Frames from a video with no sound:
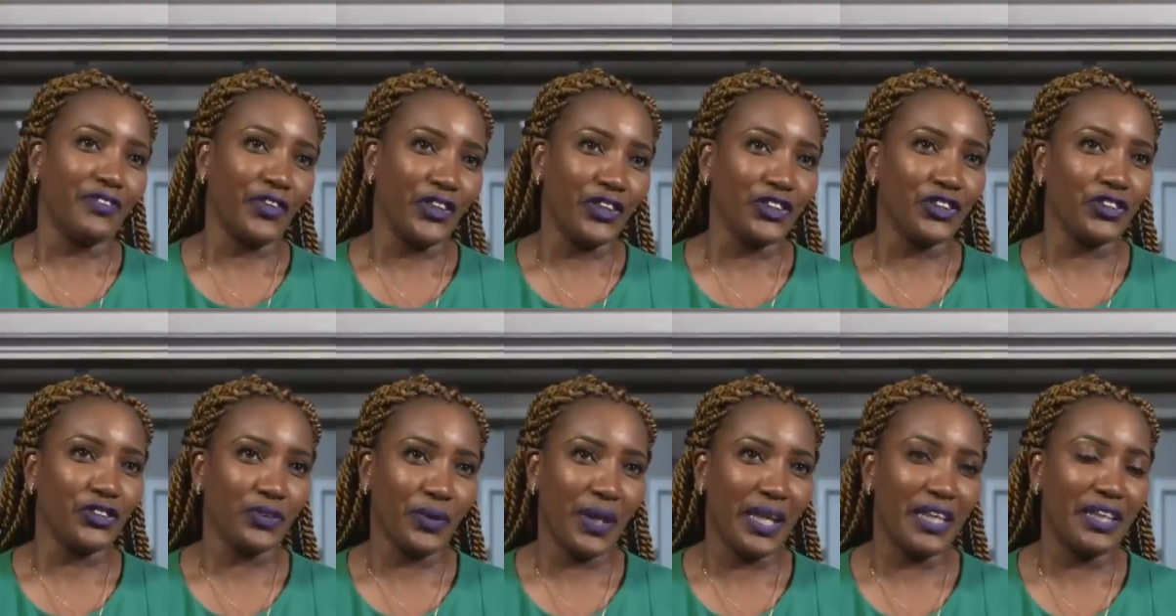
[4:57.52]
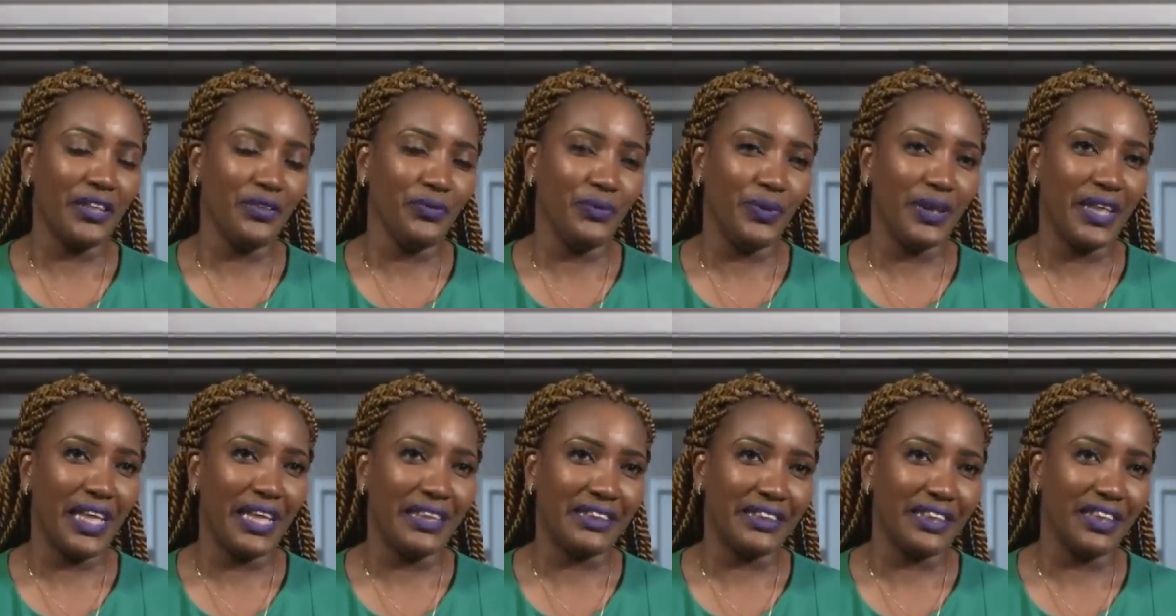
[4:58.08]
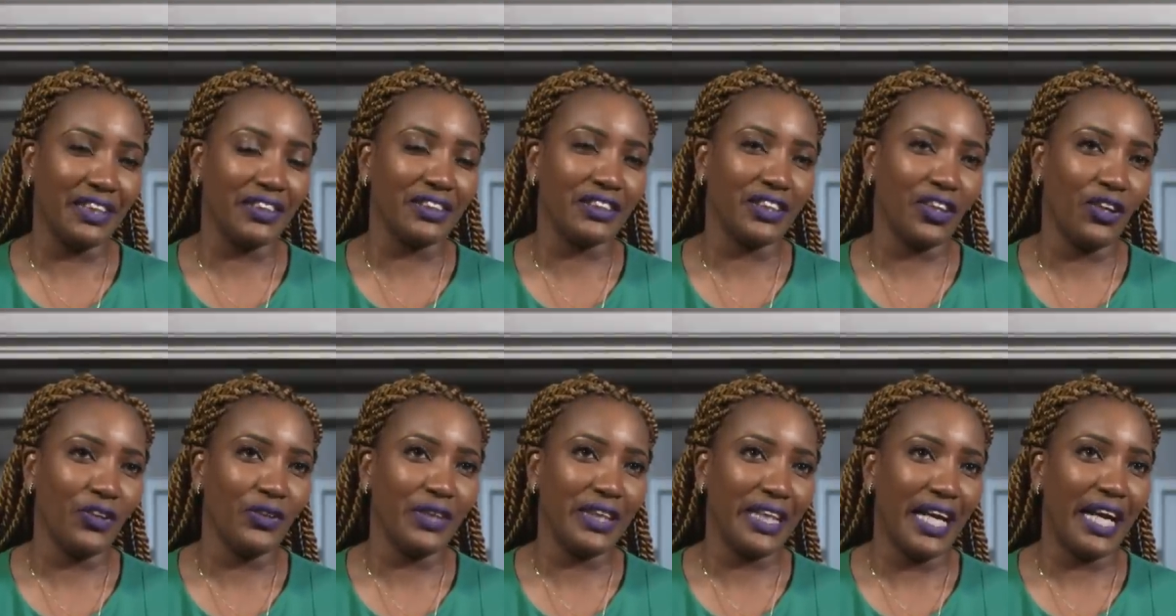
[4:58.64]
frustrating when I tell
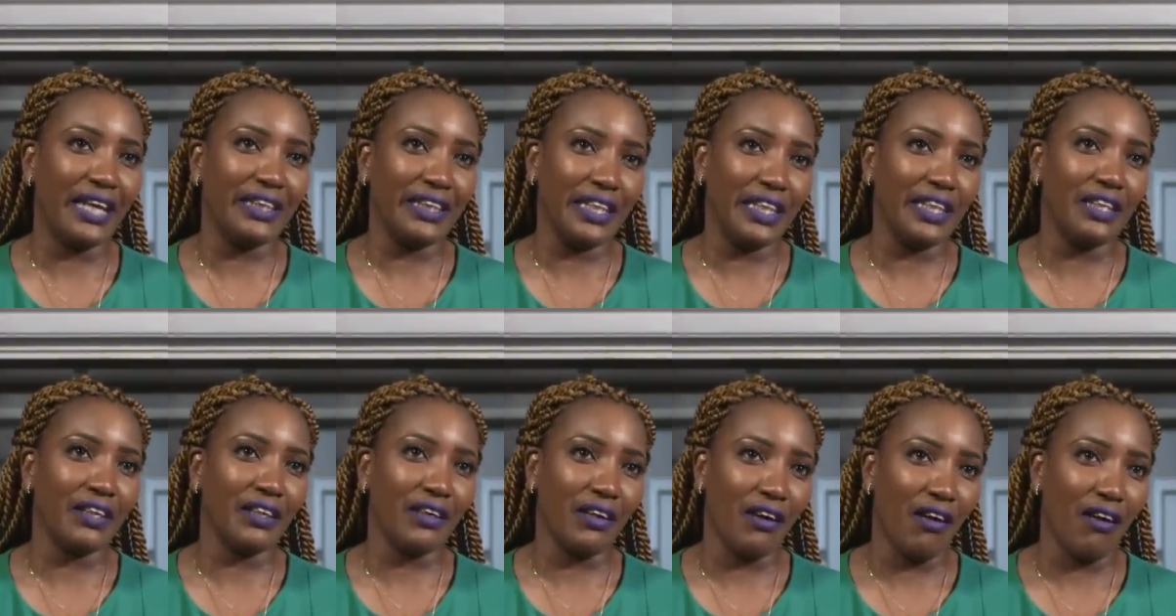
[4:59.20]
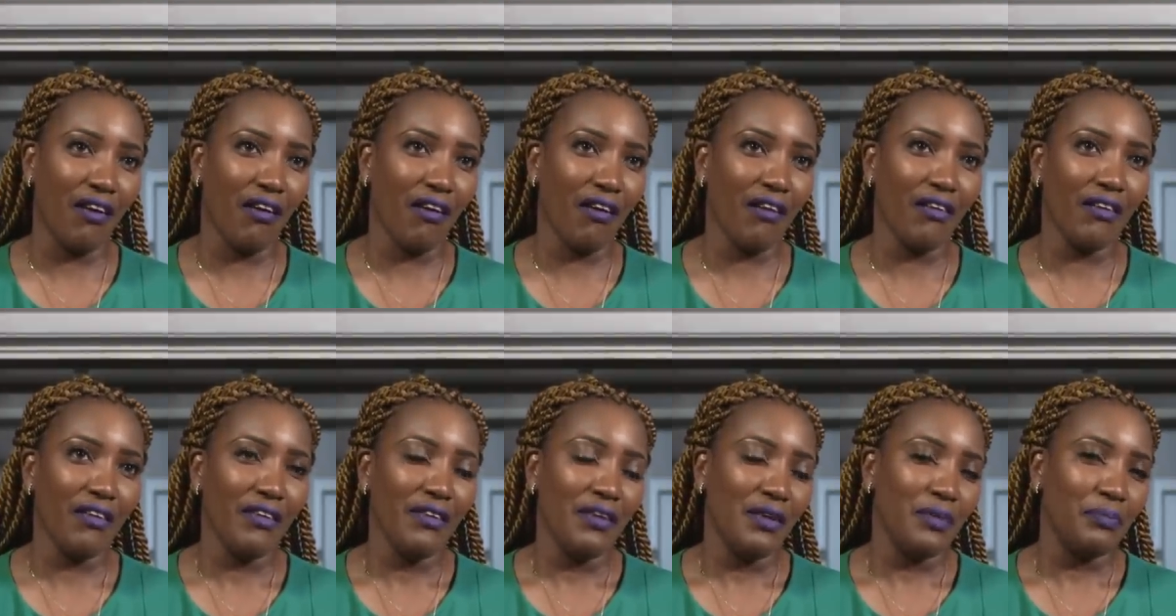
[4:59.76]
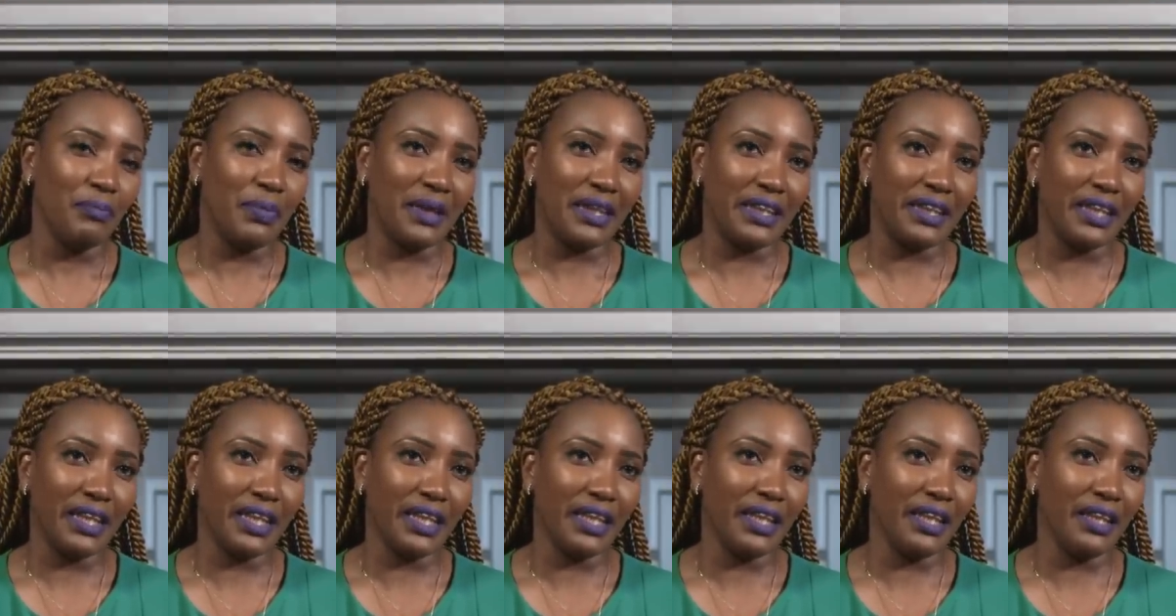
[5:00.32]
Tony I need a car,
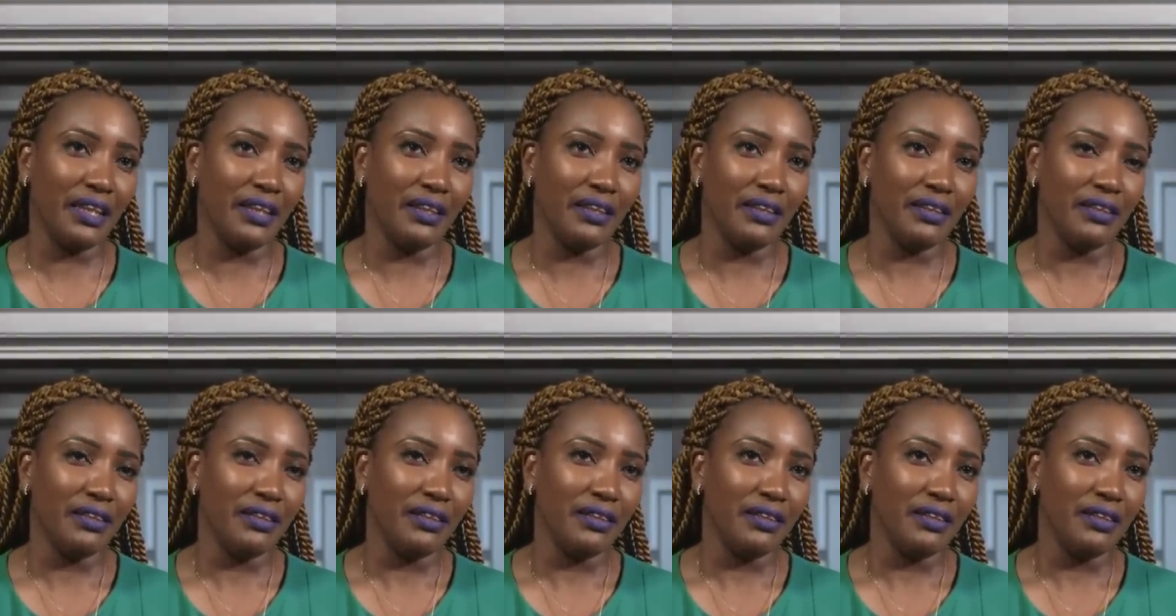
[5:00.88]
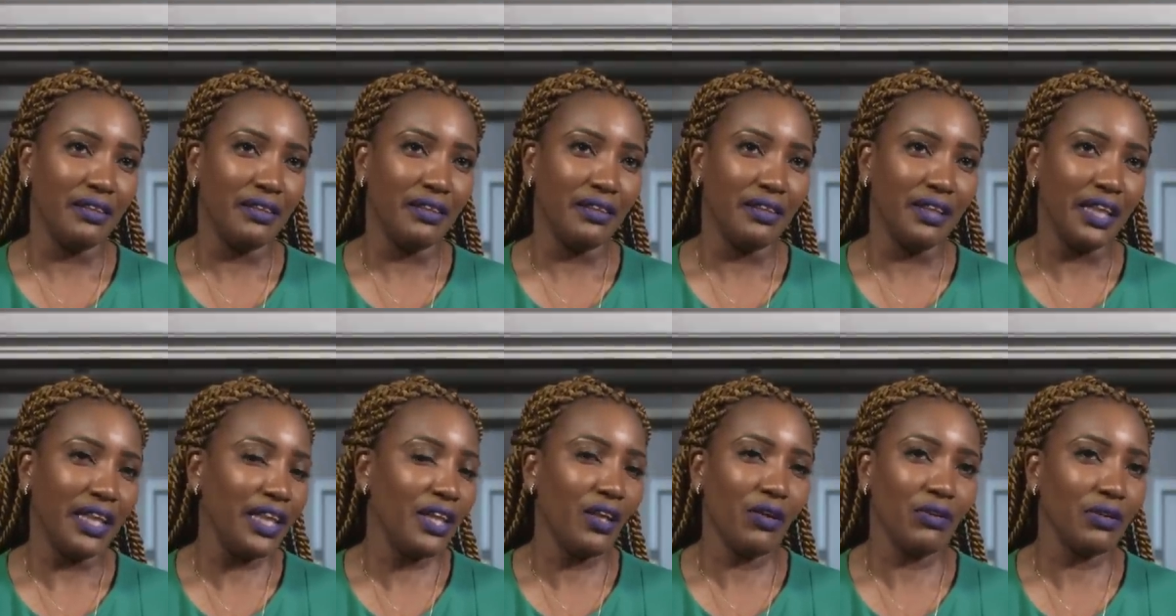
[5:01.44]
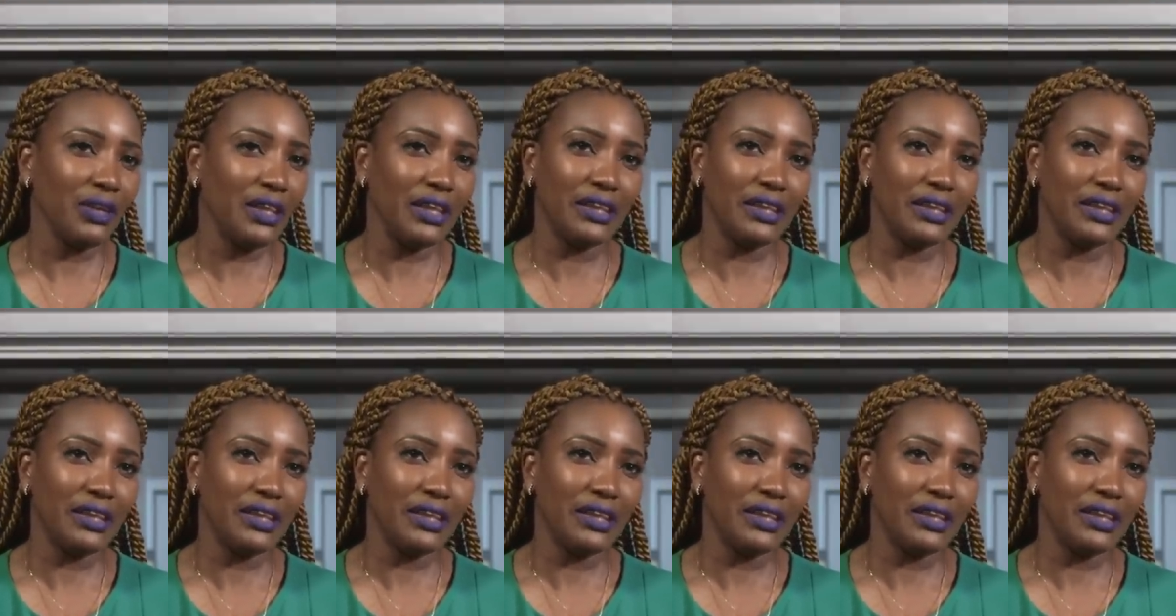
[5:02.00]
but then he don't